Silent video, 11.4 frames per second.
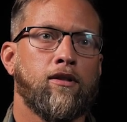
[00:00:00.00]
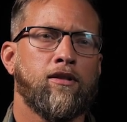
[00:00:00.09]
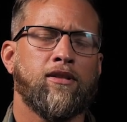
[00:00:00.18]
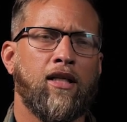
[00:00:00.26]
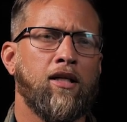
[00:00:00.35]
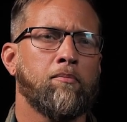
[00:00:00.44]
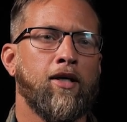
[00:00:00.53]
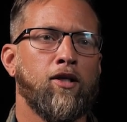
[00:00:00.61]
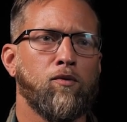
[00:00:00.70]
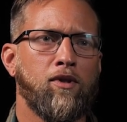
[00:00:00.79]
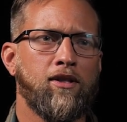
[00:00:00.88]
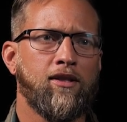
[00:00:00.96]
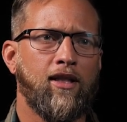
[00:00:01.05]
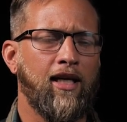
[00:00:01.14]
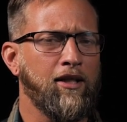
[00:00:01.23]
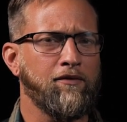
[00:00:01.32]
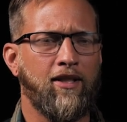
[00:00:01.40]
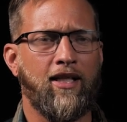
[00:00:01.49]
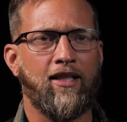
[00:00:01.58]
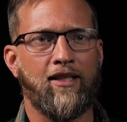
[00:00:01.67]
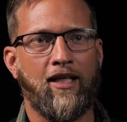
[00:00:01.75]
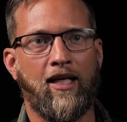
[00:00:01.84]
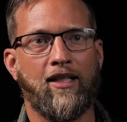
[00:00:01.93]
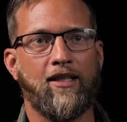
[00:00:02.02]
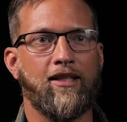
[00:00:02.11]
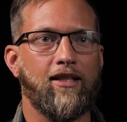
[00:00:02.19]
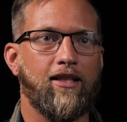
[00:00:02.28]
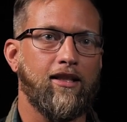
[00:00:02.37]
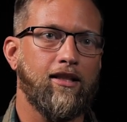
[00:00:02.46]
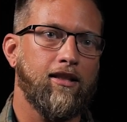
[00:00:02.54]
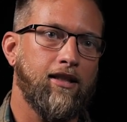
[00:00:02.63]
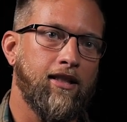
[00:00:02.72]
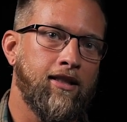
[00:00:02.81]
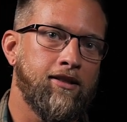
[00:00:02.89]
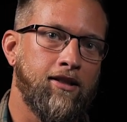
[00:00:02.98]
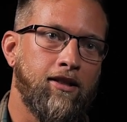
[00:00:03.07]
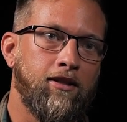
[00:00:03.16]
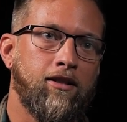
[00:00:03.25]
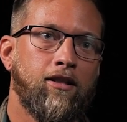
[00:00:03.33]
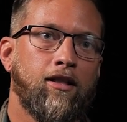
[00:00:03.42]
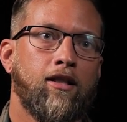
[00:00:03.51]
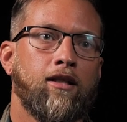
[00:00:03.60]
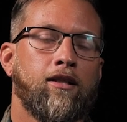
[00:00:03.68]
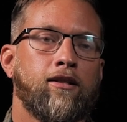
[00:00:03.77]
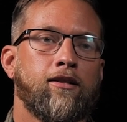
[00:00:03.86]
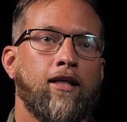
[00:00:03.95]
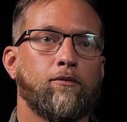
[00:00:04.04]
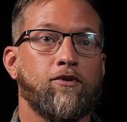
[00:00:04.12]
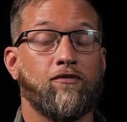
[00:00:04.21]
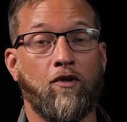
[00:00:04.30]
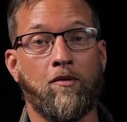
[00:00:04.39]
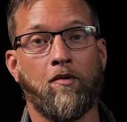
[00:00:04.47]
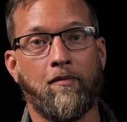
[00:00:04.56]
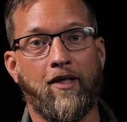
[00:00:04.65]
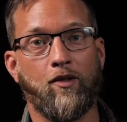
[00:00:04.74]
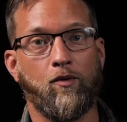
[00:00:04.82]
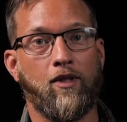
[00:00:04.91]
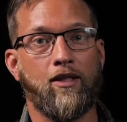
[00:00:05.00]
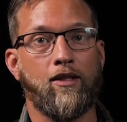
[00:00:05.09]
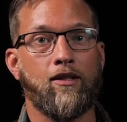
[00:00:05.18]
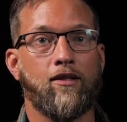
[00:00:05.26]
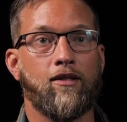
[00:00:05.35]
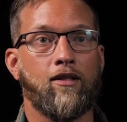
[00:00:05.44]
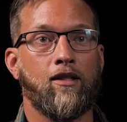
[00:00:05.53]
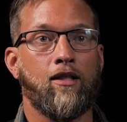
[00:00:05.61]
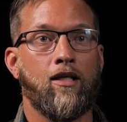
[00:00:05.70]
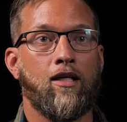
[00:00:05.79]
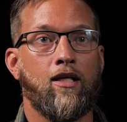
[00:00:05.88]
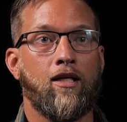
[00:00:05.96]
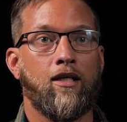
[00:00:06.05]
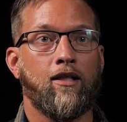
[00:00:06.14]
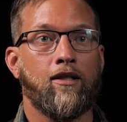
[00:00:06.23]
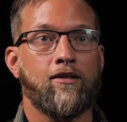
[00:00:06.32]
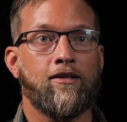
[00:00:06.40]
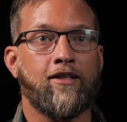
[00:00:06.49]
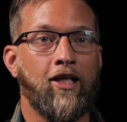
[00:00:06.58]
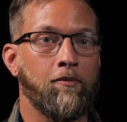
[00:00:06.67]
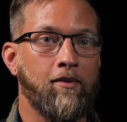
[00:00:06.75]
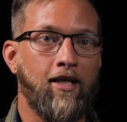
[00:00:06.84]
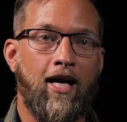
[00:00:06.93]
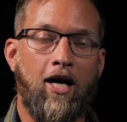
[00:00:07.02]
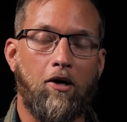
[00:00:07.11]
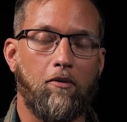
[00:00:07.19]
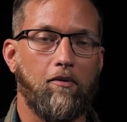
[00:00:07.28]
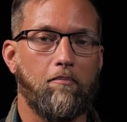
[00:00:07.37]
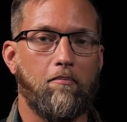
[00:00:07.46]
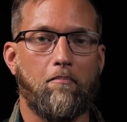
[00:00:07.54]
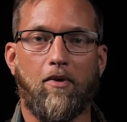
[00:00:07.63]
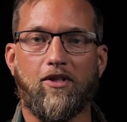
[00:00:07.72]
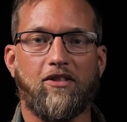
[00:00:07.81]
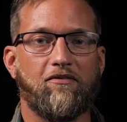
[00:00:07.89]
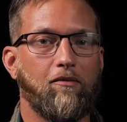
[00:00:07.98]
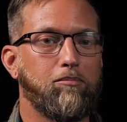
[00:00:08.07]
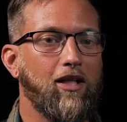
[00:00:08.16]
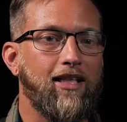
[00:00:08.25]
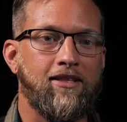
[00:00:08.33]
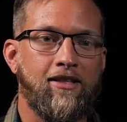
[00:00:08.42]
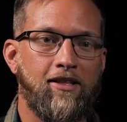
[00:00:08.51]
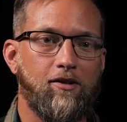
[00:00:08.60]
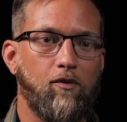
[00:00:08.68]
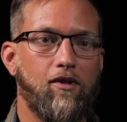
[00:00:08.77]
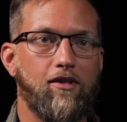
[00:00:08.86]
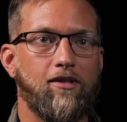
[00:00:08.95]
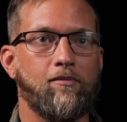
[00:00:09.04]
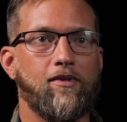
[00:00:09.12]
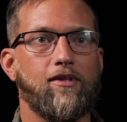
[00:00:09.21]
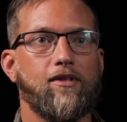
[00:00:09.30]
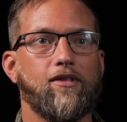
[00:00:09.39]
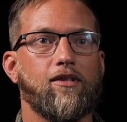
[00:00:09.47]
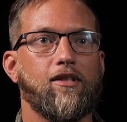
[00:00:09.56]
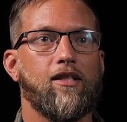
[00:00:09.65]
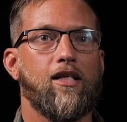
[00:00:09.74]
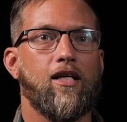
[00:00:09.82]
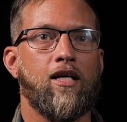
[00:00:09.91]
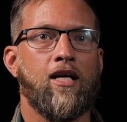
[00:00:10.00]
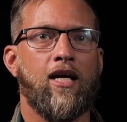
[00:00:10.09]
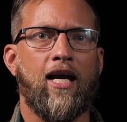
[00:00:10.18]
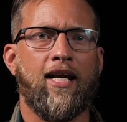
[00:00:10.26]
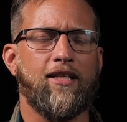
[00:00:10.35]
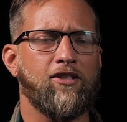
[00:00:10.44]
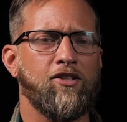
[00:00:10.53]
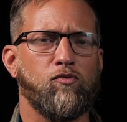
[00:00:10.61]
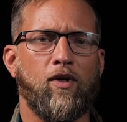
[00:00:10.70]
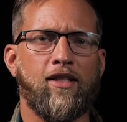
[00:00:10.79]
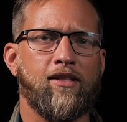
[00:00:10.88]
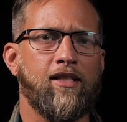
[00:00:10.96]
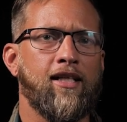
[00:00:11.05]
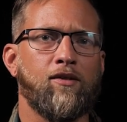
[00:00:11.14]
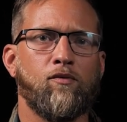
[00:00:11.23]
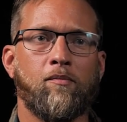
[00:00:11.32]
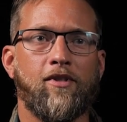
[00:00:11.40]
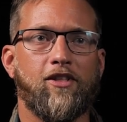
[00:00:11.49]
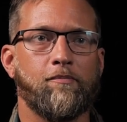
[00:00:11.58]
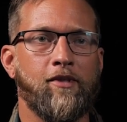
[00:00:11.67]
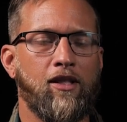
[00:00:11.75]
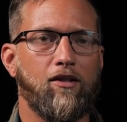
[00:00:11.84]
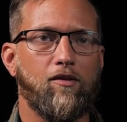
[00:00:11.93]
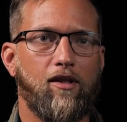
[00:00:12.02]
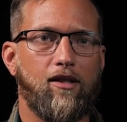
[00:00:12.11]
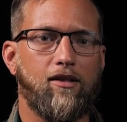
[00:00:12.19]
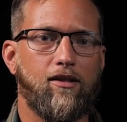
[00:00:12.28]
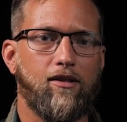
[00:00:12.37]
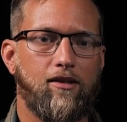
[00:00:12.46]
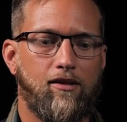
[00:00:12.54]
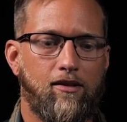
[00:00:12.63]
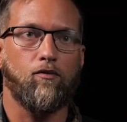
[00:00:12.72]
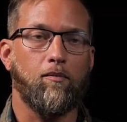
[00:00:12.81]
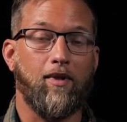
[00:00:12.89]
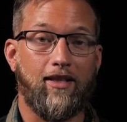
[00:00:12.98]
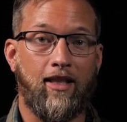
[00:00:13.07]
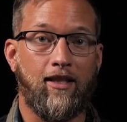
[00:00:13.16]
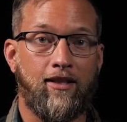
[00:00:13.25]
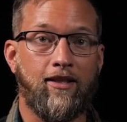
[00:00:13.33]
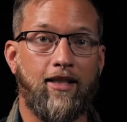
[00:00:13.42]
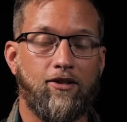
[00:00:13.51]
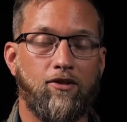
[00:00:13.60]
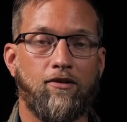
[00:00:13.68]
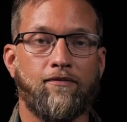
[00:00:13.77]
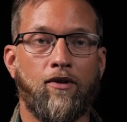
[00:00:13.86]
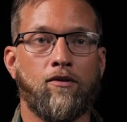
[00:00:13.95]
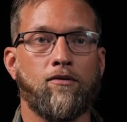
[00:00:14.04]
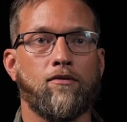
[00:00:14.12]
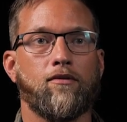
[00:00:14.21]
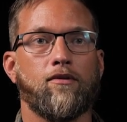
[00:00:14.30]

say a better way. I even had a guy in there that was from a better way tell me how much of a blessing it was. I mean, and it just resonated with my spirit, right? When my dad did answer the phone,